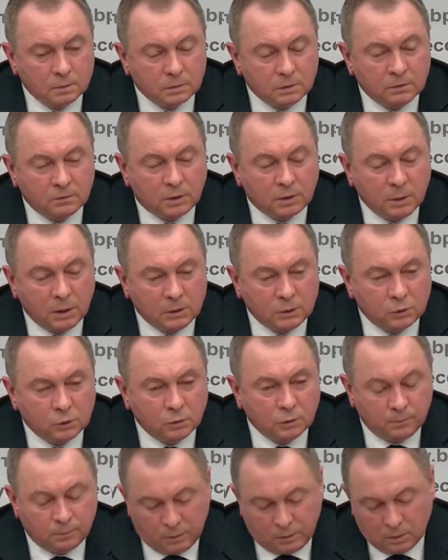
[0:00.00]
and
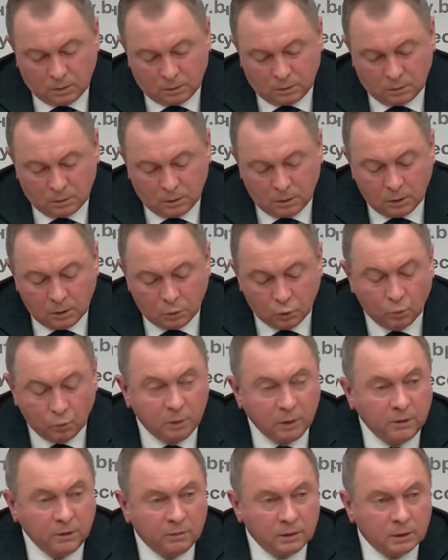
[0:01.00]
the
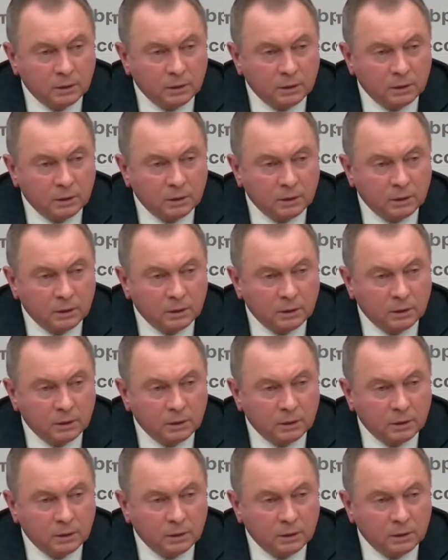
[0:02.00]
information